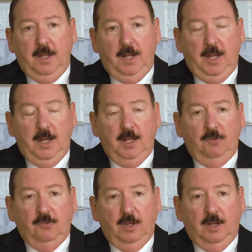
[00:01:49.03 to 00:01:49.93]

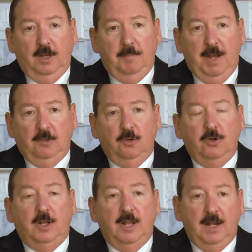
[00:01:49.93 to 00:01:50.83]
and I
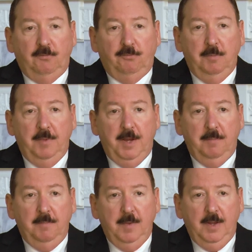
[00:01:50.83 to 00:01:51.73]
learned a lot from
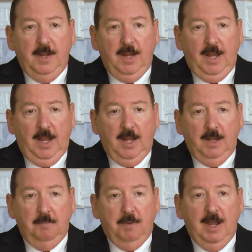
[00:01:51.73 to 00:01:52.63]
them.
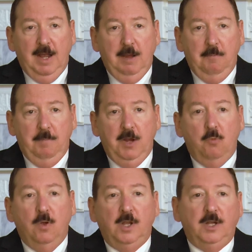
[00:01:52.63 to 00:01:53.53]
And by
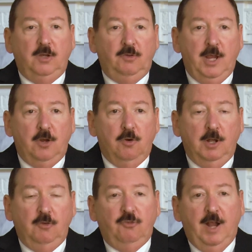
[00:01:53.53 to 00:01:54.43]
being willing to take
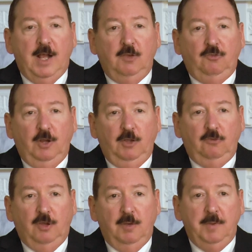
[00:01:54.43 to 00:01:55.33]
on
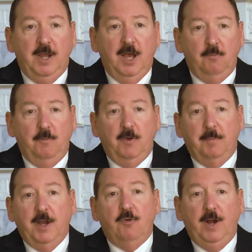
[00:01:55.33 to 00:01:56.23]
challenges beyond what
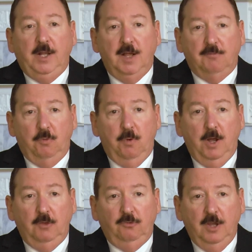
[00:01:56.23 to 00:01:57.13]
my grade level
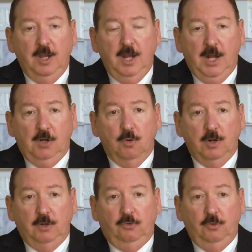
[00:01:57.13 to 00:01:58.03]
was in
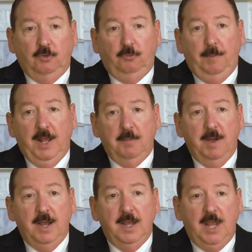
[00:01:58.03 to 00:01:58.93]
order to expand
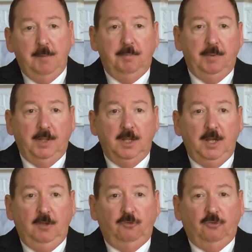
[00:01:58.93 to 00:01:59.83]
my
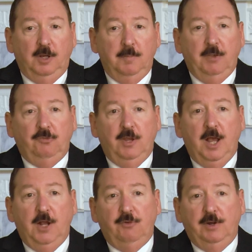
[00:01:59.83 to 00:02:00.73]
capabilities as a
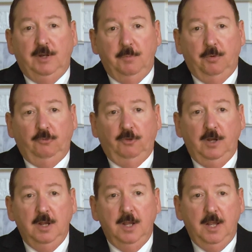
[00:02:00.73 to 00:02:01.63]
contracting
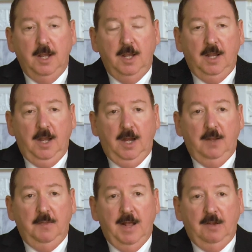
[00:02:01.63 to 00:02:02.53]
person,
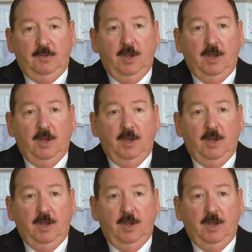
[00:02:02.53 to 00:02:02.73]
and that